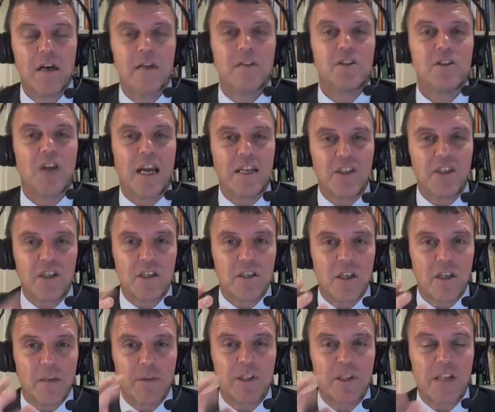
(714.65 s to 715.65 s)
Changes
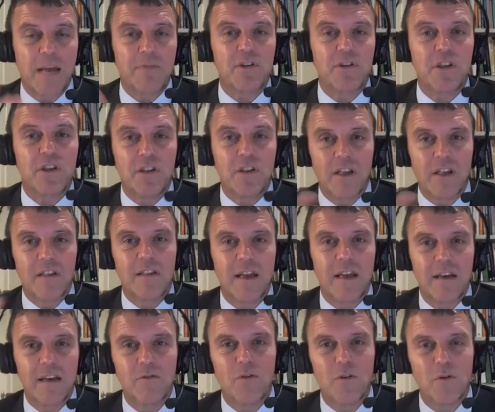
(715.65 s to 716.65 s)
the perception
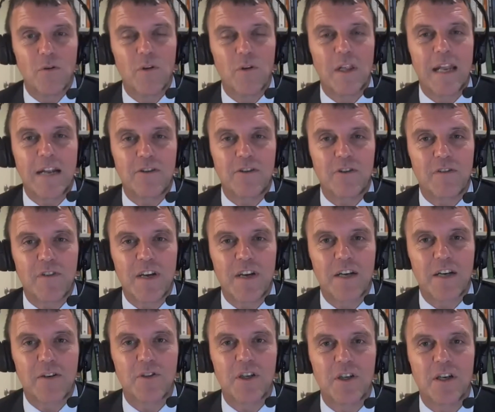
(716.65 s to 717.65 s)
that all electric
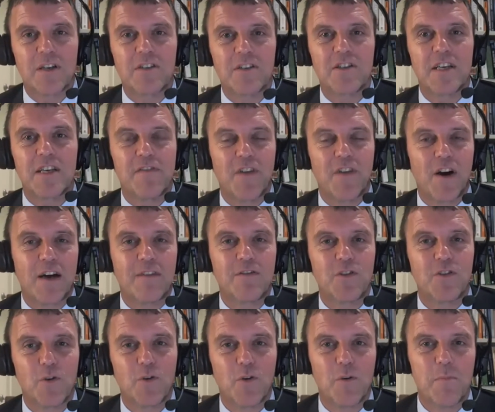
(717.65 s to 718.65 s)
vehicles are C5s
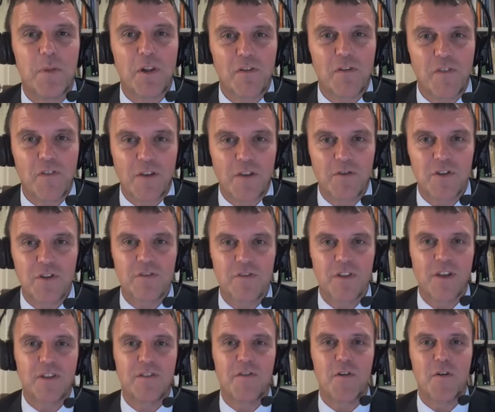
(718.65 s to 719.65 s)
or milk floats, for
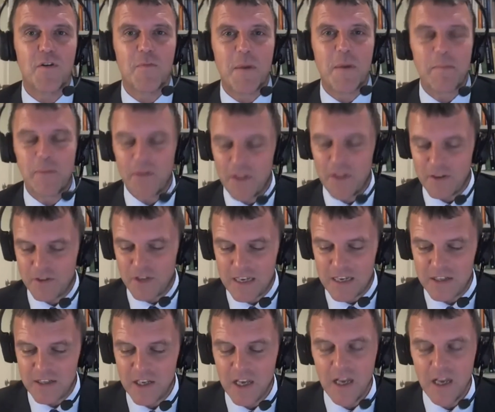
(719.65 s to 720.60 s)
those of you who remember those days.